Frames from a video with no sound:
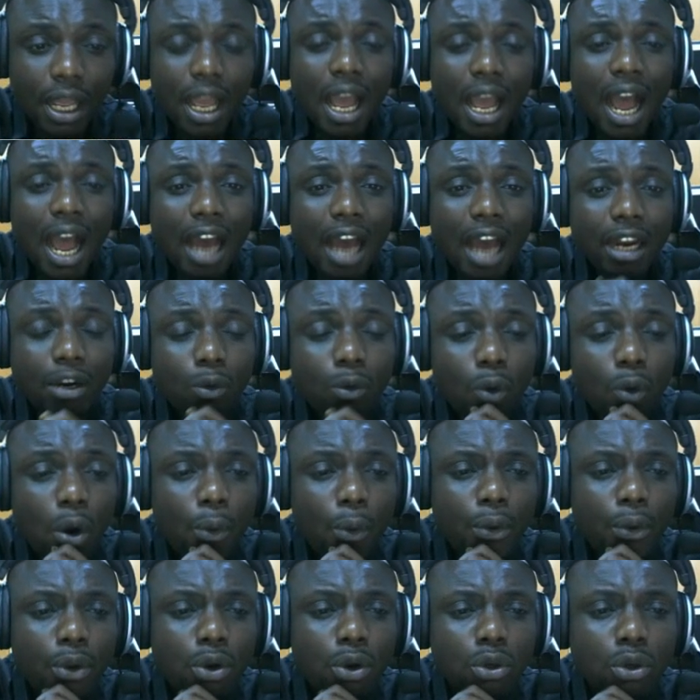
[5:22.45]
And what
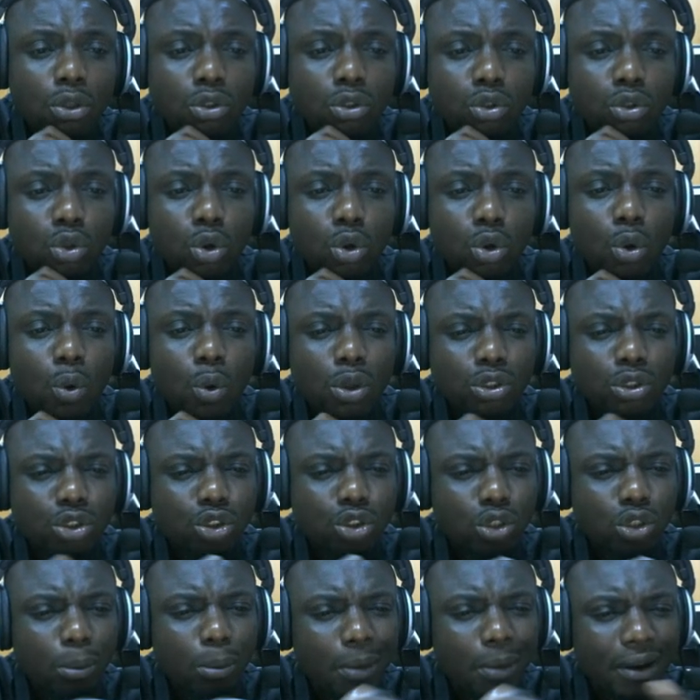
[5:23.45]
we're going to do, we want to
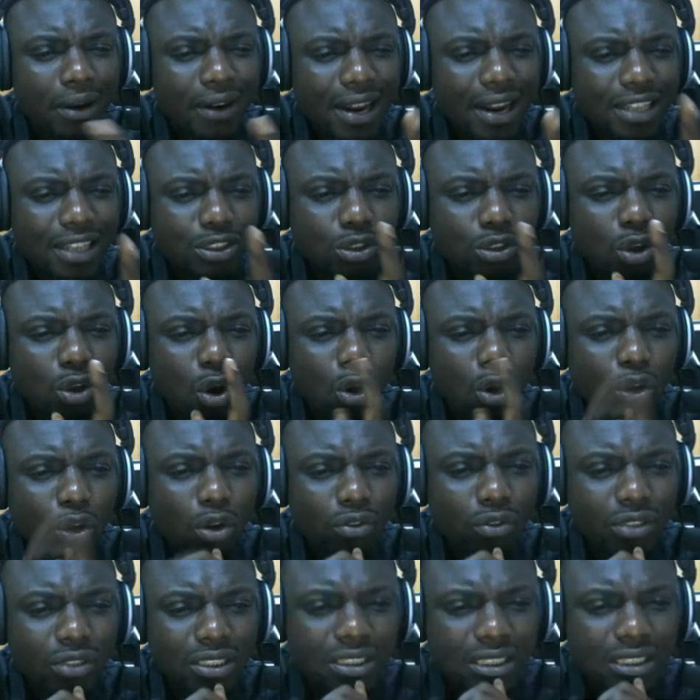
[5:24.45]
summarize all of
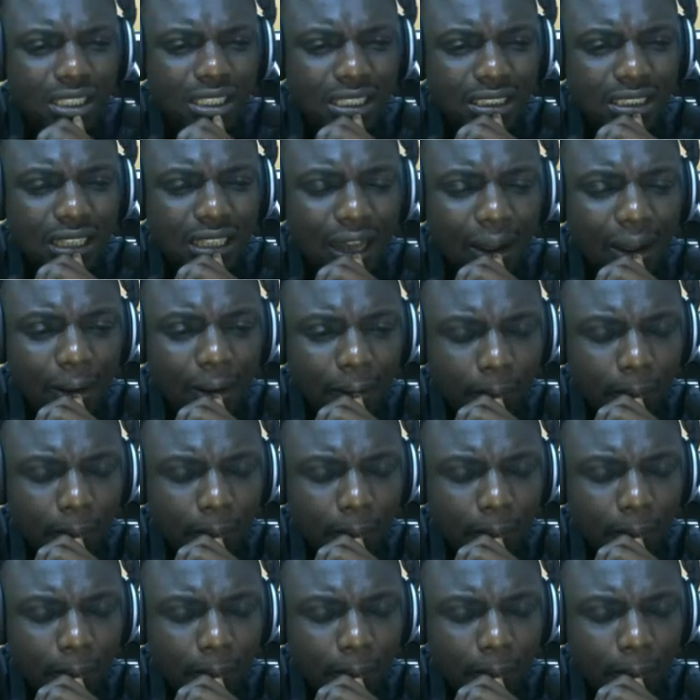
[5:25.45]
this data